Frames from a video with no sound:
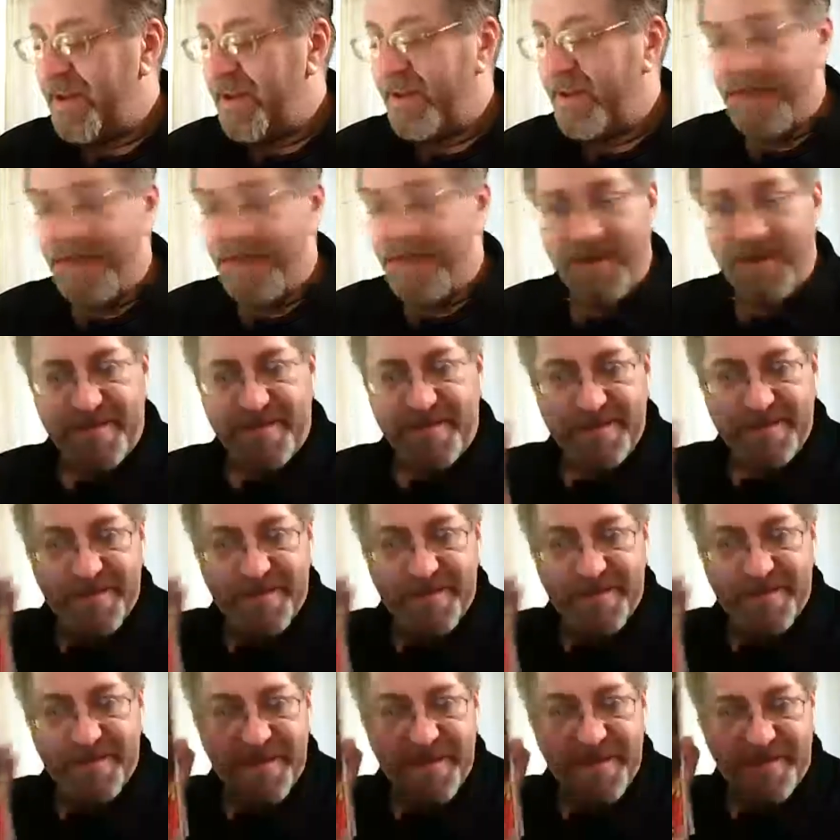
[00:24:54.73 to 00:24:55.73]

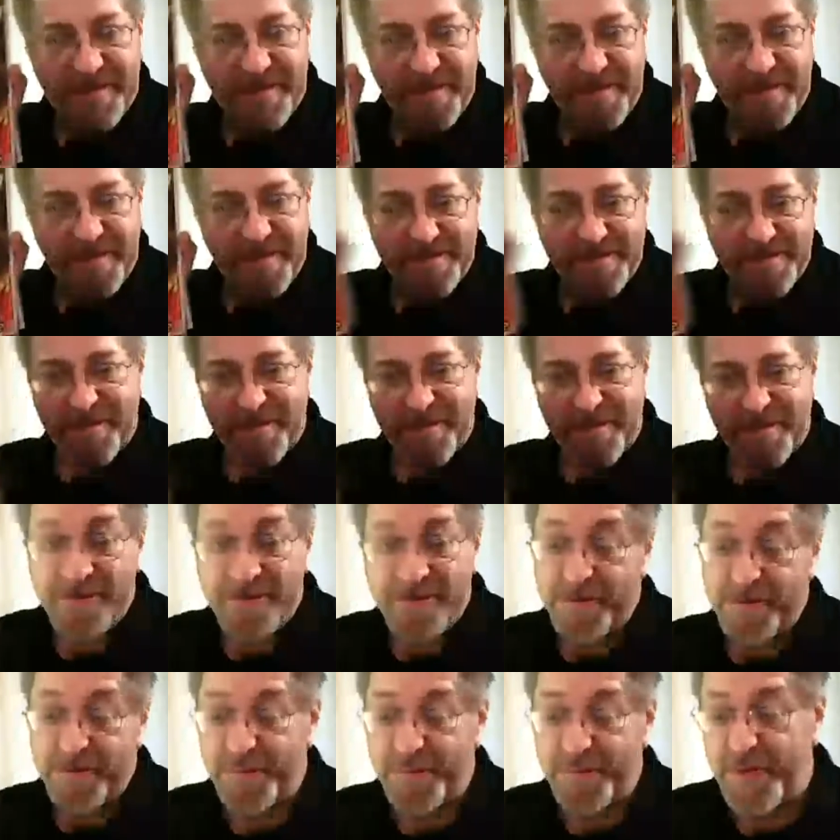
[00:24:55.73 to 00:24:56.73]
One of the first ones. So
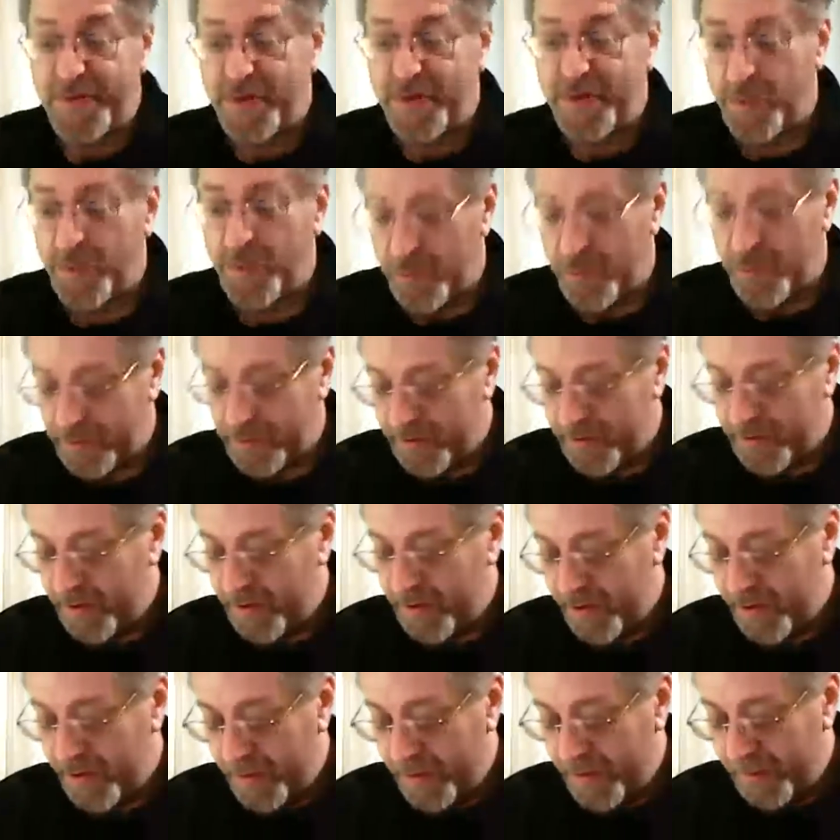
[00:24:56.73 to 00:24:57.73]
it was pretty cool,
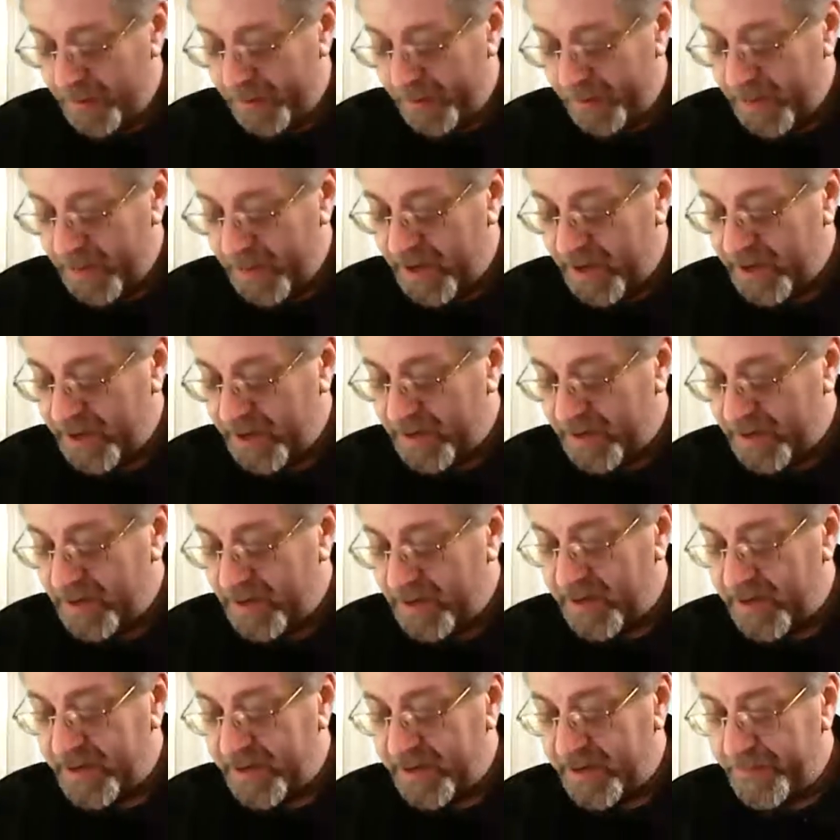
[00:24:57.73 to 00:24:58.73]
and
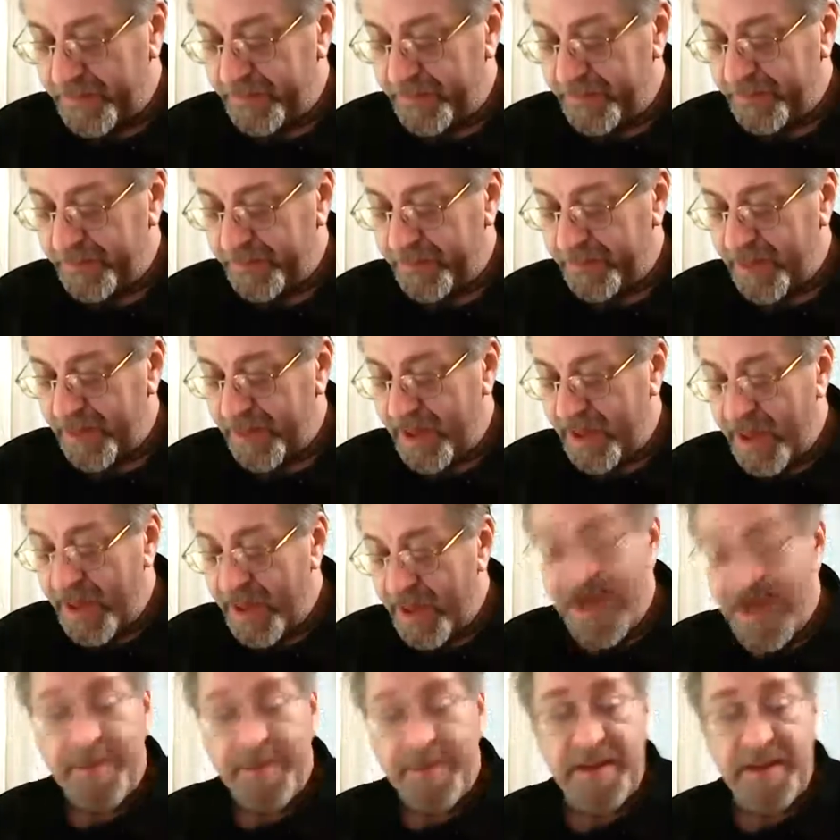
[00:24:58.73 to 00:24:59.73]

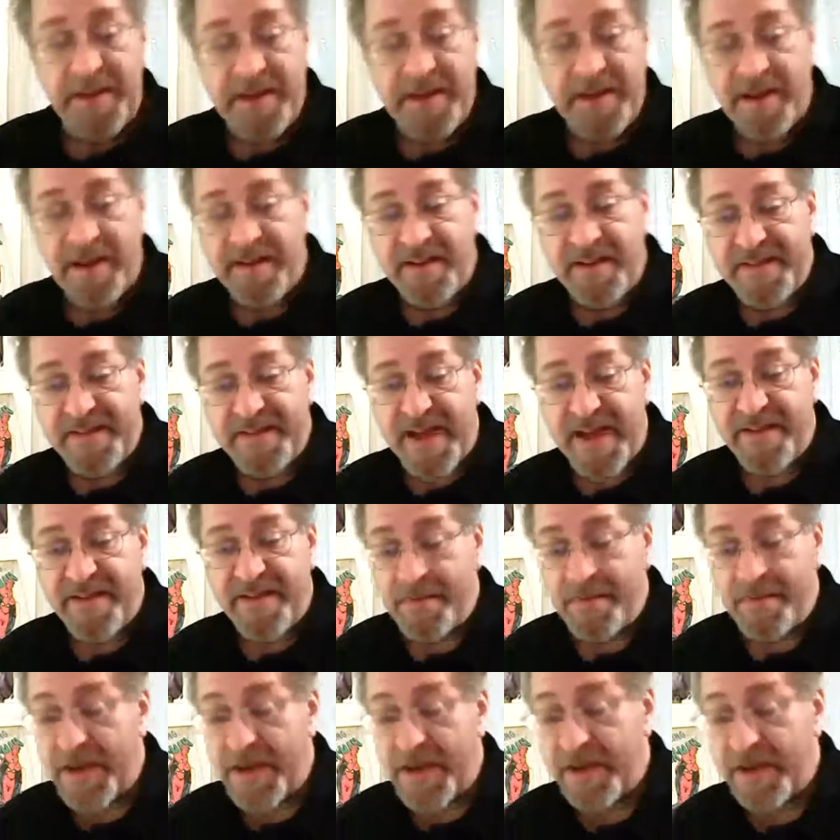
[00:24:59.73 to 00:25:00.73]
I'm lucky enough to have a
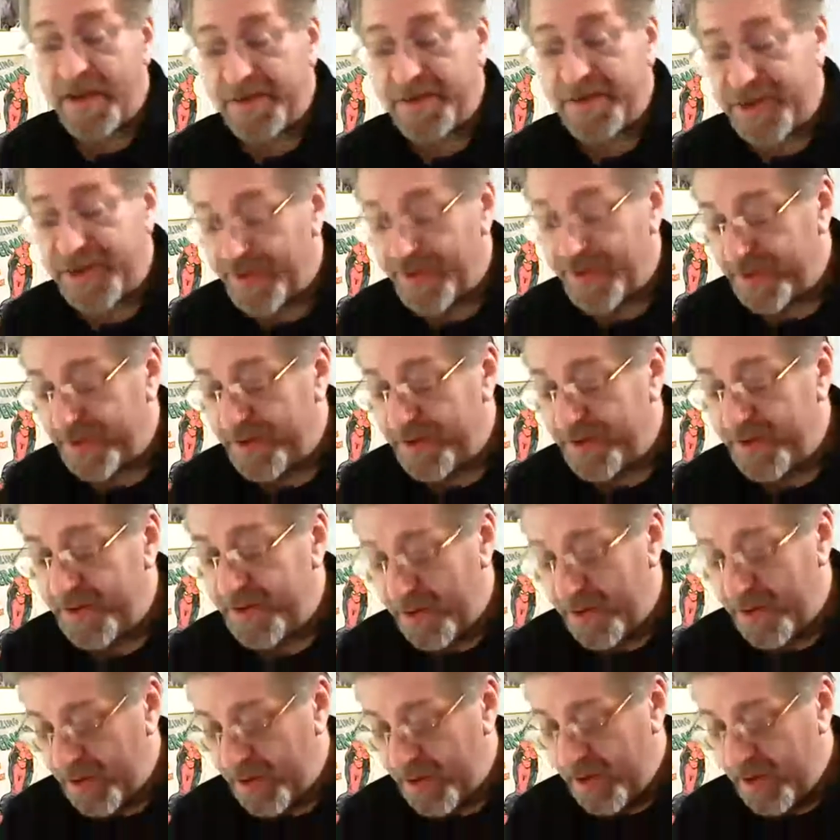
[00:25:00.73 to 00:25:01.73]
Michael Turner
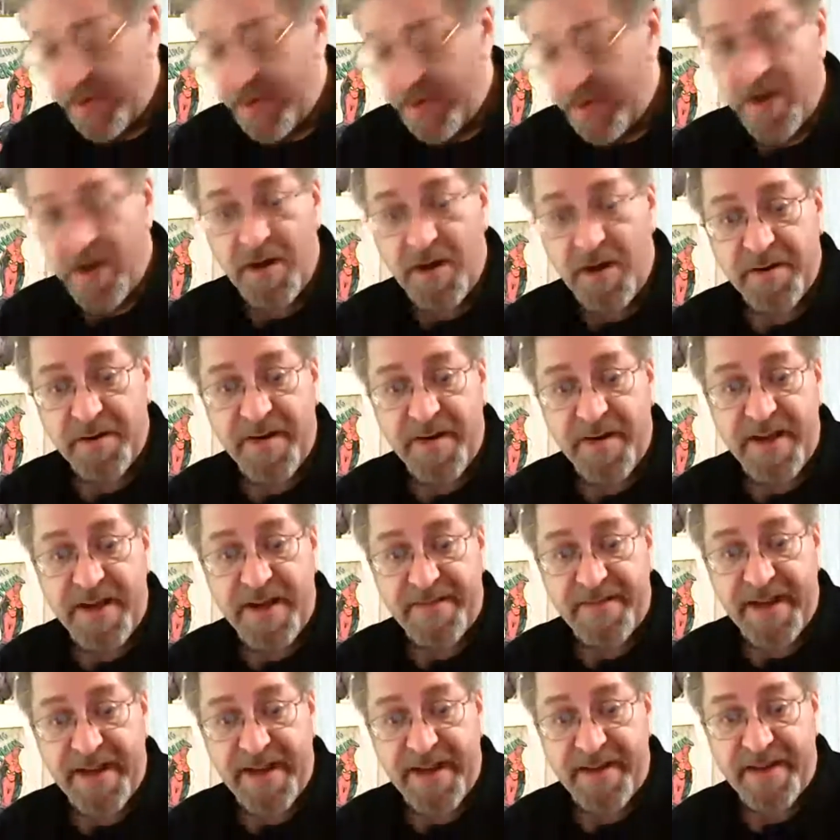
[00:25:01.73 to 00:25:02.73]

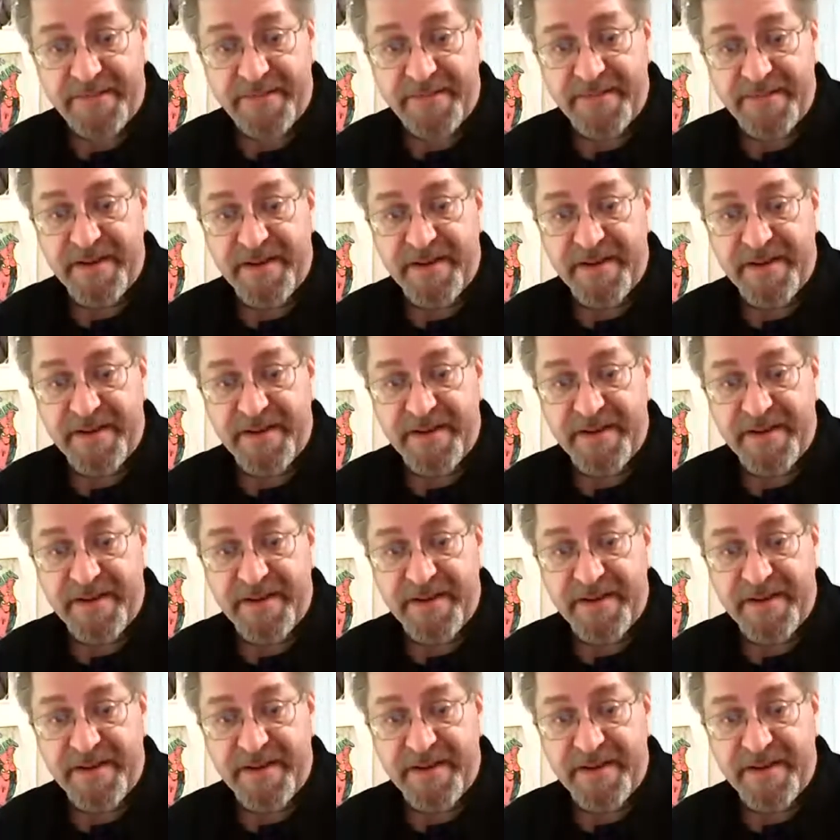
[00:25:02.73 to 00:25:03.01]
autograph. I have